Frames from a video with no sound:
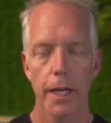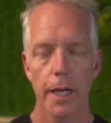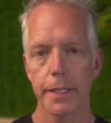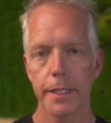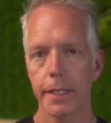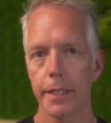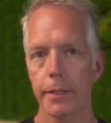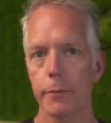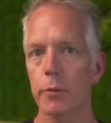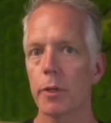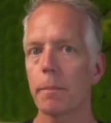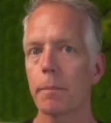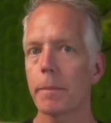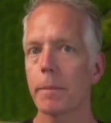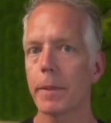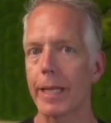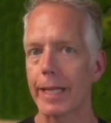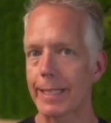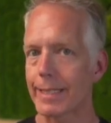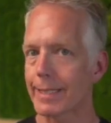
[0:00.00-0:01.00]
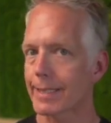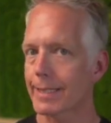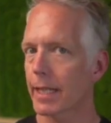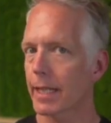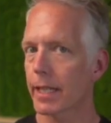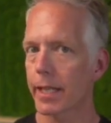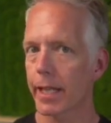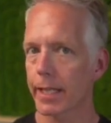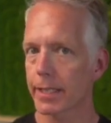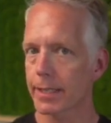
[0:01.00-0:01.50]
And then it repeats
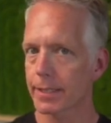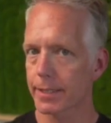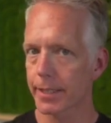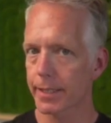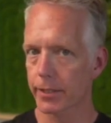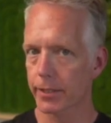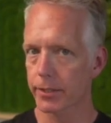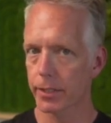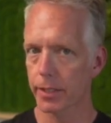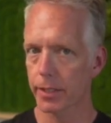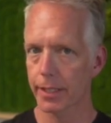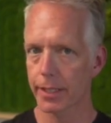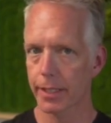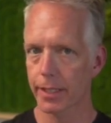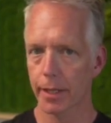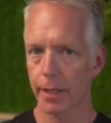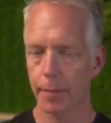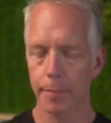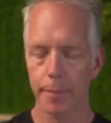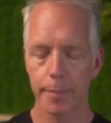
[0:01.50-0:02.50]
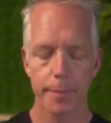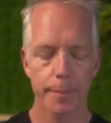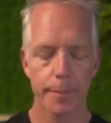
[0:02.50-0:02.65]
that section again.